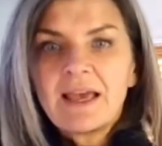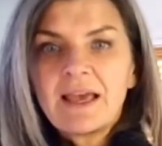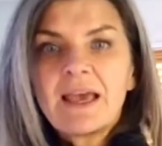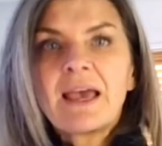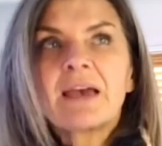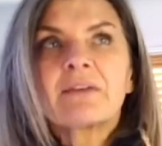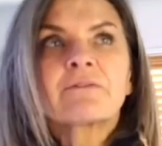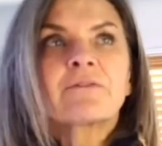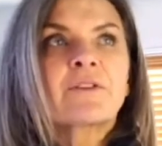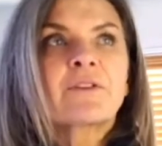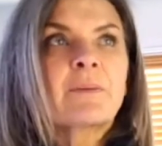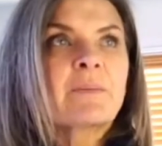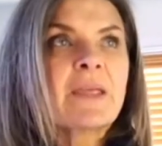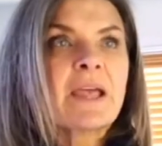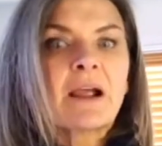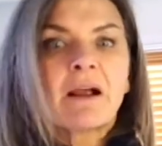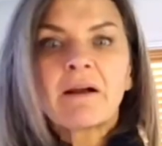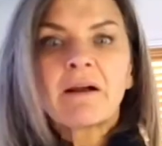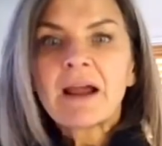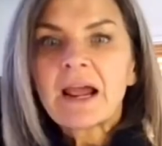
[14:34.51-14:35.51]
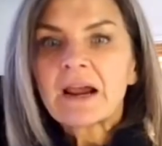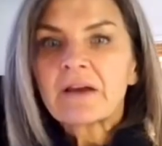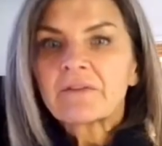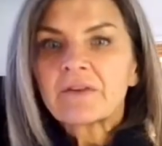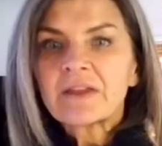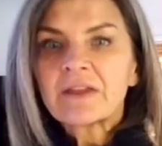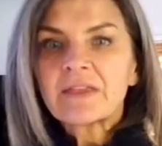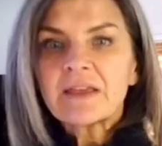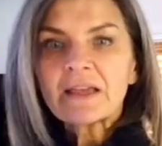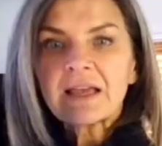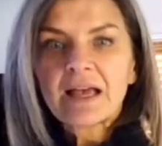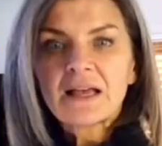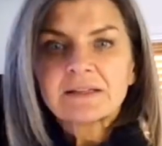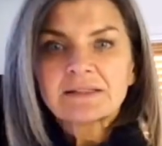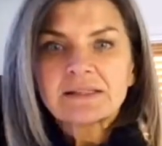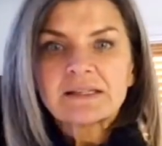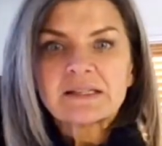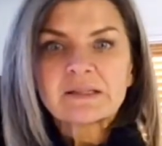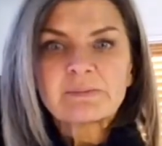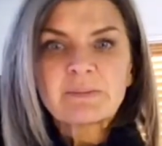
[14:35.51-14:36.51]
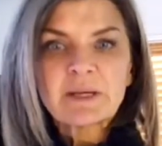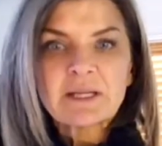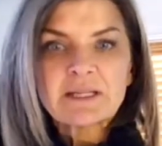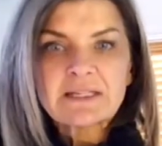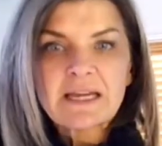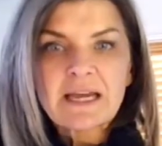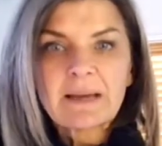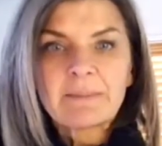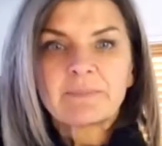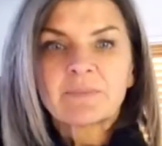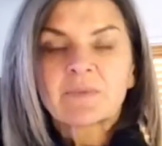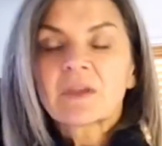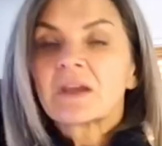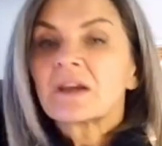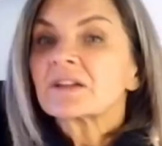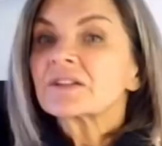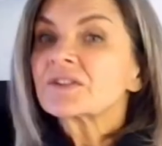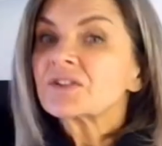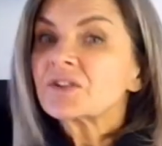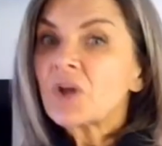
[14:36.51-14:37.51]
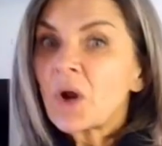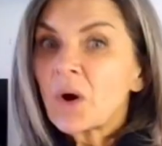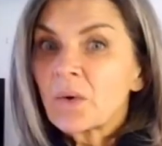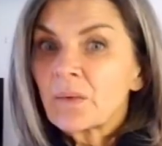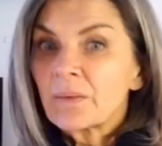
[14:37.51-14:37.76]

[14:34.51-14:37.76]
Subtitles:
And from there, everything else has built up. So